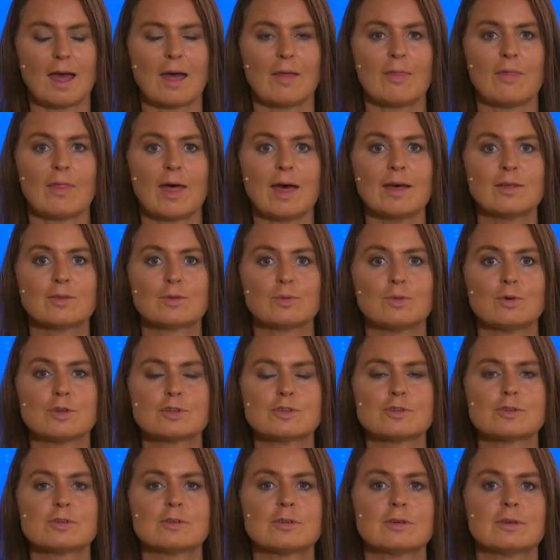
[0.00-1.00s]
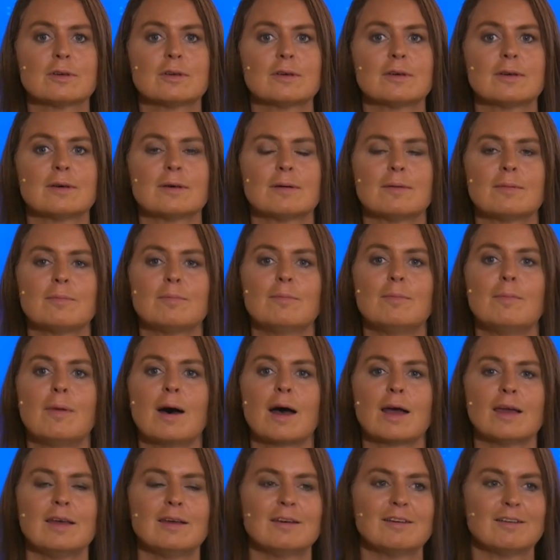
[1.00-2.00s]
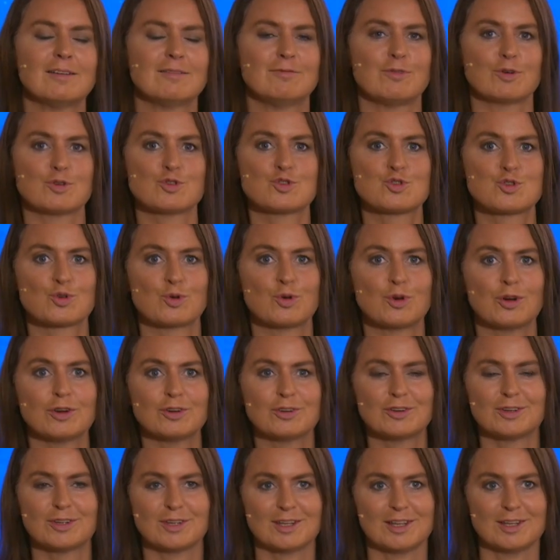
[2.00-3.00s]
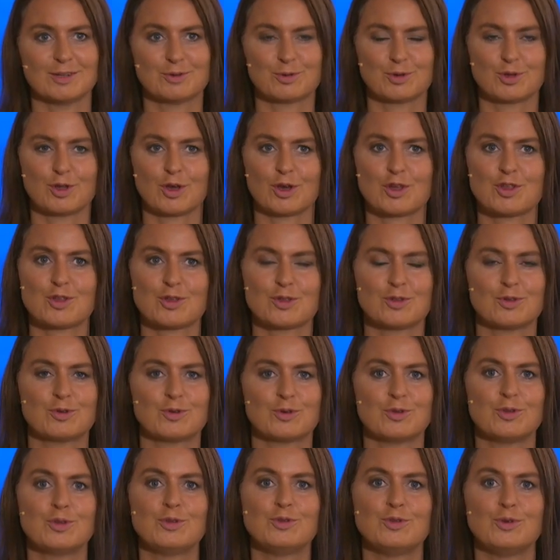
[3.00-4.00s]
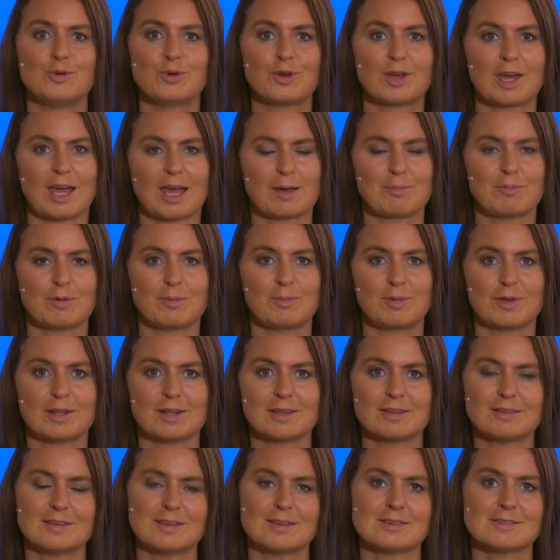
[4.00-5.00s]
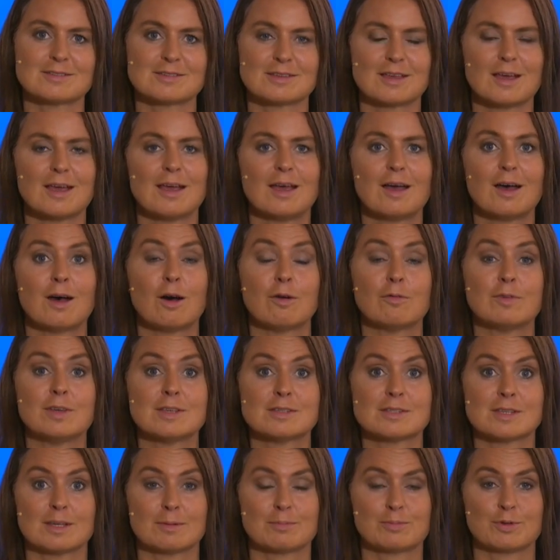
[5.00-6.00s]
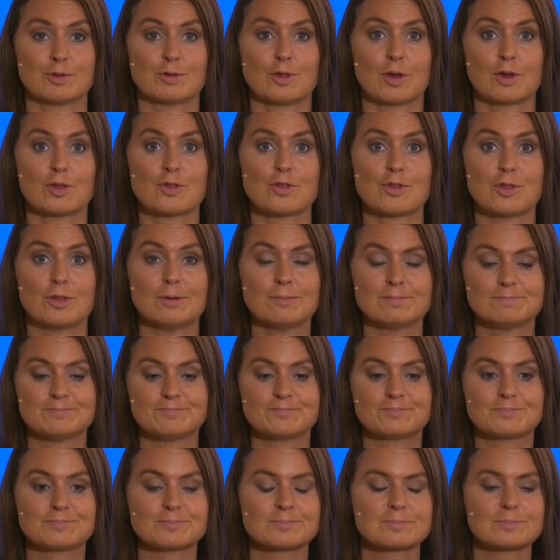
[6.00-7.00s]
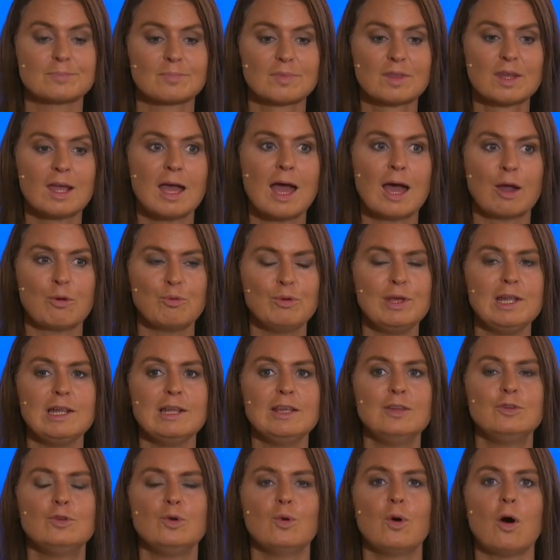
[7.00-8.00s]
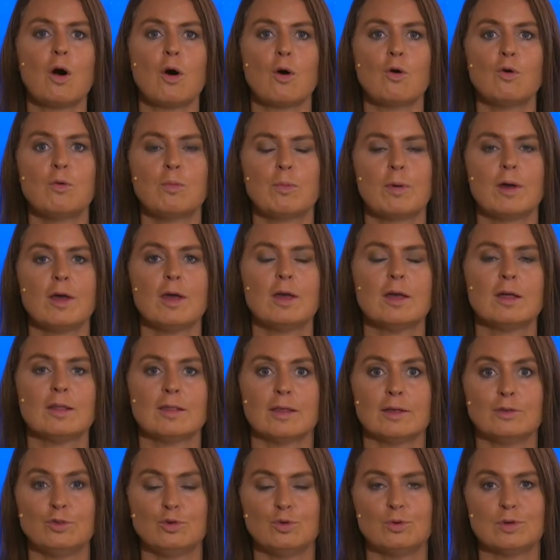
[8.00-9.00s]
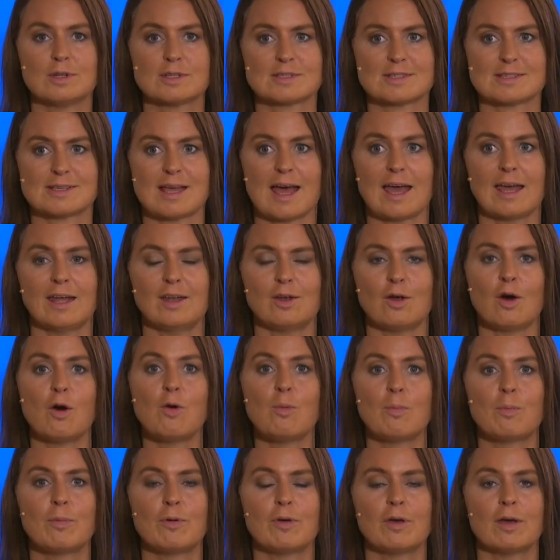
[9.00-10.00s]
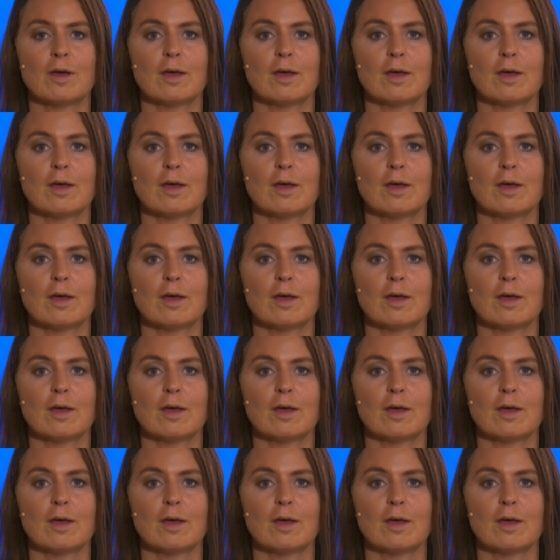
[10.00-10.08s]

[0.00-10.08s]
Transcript: And that was my very short introduction to the new capabilities of easy production. I really do hope that you will sign up